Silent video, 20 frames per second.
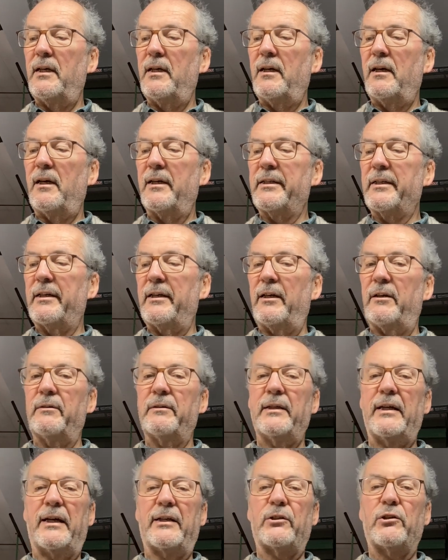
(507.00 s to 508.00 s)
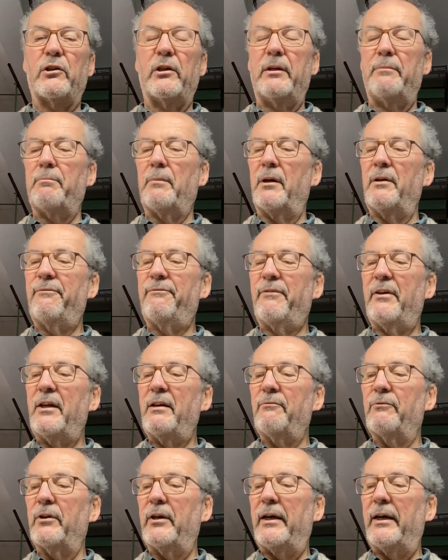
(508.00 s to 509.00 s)
I don't know. Actually, my
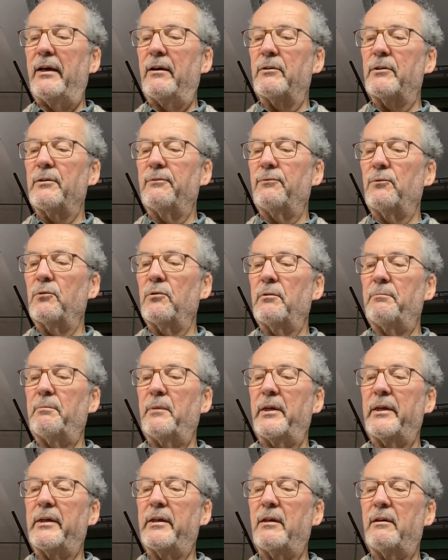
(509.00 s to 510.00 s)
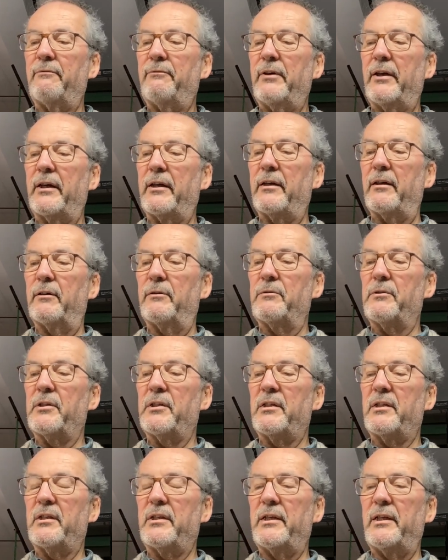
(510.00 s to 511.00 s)
favourite out of all of my Cavecos
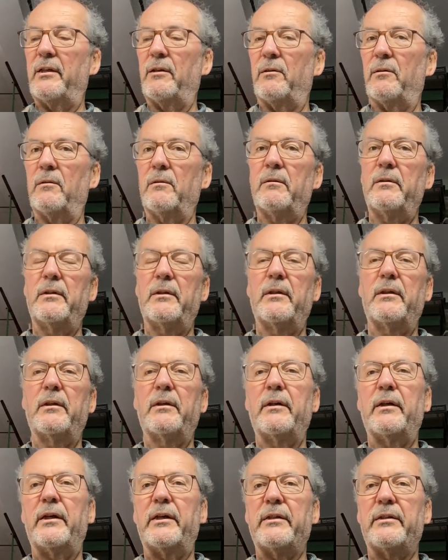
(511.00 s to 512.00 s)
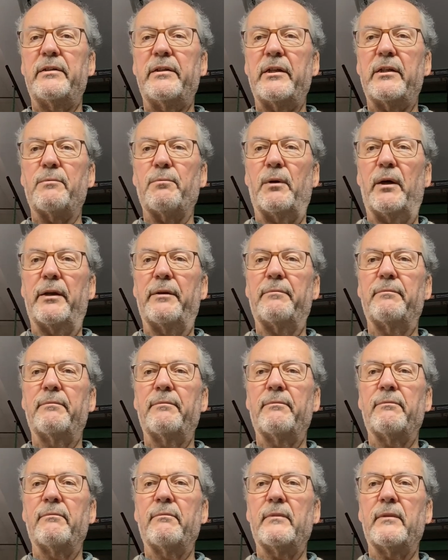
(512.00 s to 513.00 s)
still is this one.
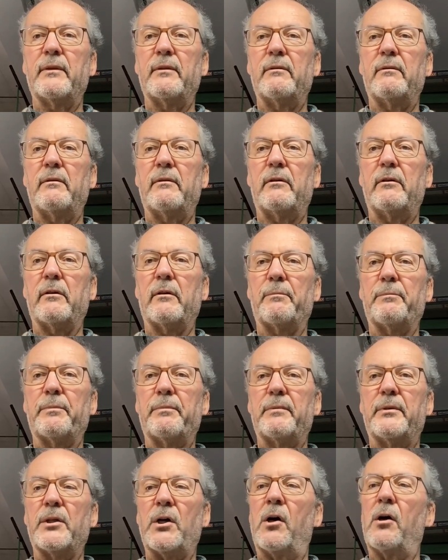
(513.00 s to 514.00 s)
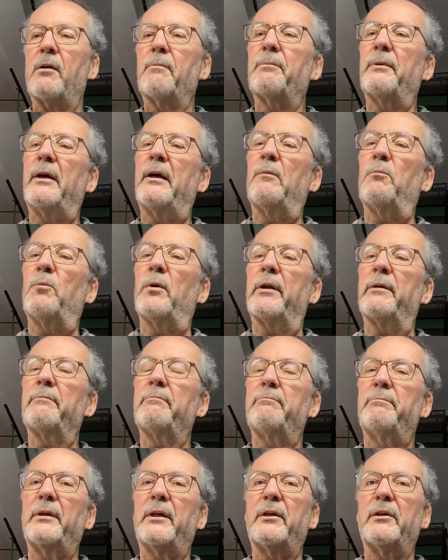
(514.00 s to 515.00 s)
The little dark brown one,
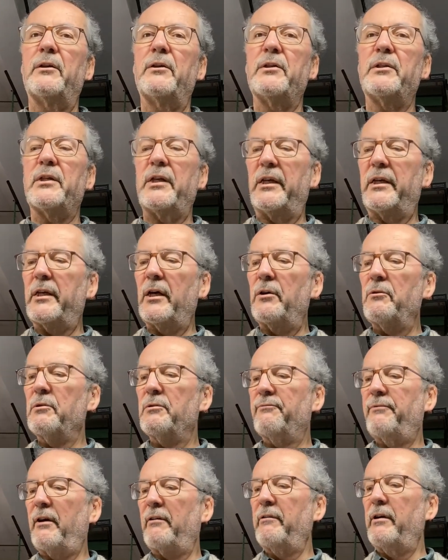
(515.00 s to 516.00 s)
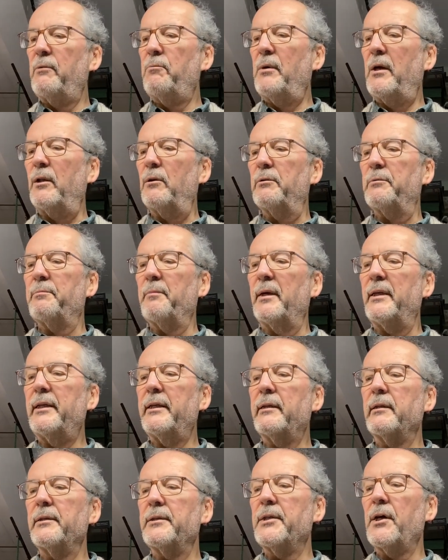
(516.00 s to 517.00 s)
because it goes very well with my
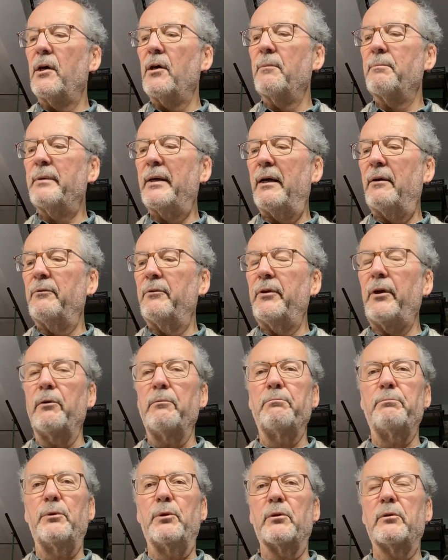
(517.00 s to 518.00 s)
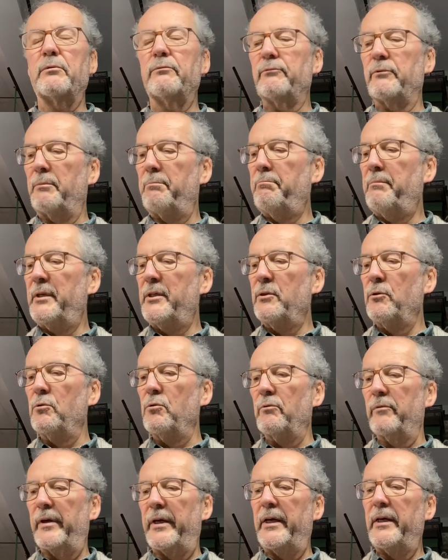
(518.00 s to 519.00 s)
little dark brown notebook from
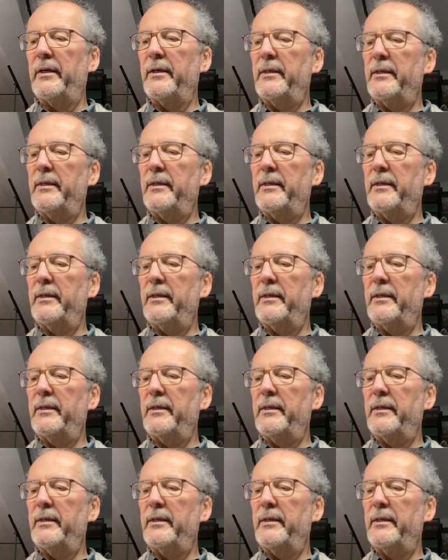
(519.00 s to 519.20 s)
Midori